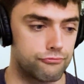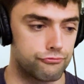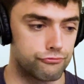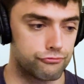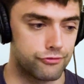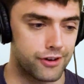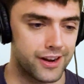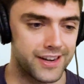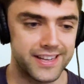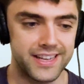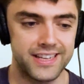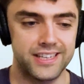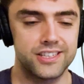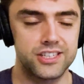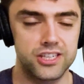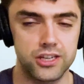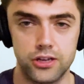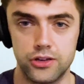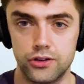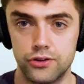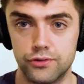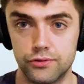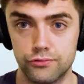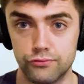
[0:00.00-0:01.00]
ready
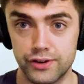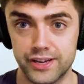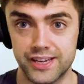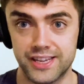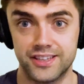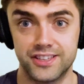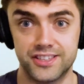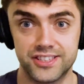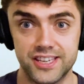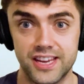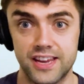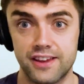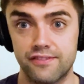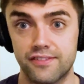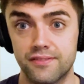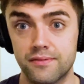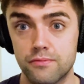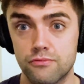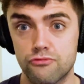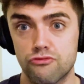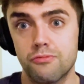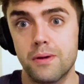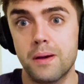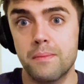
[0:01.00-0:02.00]
to reconceive.
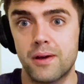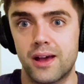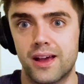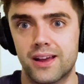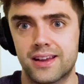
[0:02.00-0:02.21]
And remember, a